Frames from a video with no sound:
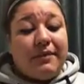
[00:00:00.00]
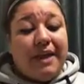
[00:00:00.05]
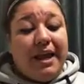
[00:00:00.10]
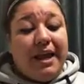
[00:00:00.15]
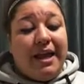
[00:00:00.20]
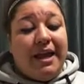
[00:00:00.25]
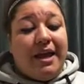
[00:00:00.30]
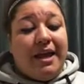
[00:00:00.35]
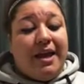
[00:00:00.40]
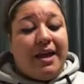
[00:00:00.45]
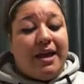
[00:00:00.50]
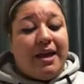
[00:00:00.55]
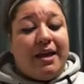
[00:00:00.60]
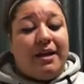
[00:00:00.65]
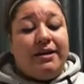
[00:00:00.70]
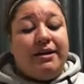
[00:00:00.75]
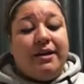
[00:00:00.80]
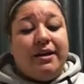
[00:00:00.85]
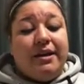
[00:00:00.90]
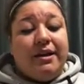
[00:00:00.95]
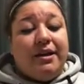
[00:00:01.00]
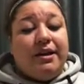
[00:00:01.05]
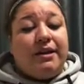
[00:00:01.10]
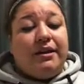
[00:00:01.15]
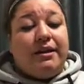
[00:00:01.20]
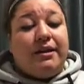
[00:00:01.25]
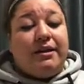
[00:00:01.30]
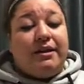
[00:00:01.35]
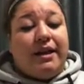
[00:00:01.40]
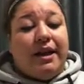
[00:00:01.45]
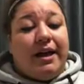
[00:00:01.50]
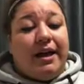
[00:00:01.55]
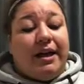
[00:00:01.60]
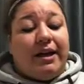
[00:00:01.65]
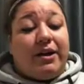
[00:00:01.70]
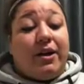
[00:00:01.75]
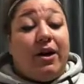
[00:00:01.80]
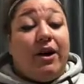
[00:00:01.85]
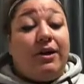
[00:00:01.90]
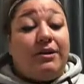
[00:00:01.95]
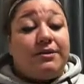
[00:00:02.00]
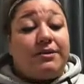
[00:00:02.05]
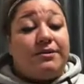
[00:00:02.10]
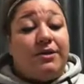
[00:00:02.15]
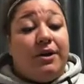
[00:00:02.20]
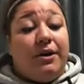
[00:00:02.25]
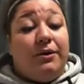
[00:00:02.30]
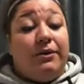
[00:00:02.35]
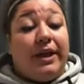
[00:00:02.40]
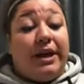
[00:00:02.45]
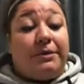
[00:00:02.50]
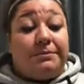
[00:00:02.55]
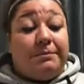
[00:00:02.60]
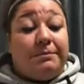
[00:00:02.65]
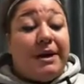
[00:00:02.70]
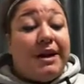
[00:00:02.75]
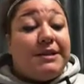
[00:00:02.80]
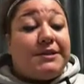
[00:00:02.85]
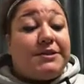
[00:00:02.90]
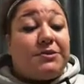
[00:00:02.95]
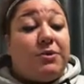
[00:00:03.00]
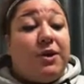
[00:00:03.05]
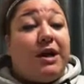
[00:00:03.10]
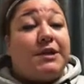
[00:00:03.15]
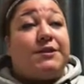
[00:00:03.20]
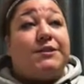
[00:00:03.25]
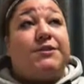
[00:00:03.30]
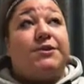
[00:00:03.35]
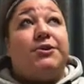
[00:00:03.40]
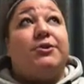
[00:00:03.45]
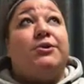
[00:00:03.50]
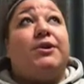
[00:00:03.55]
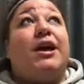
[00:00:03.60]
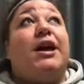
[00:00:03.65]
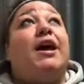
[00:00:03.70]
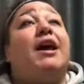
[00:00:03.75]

And like also like with my squat suit,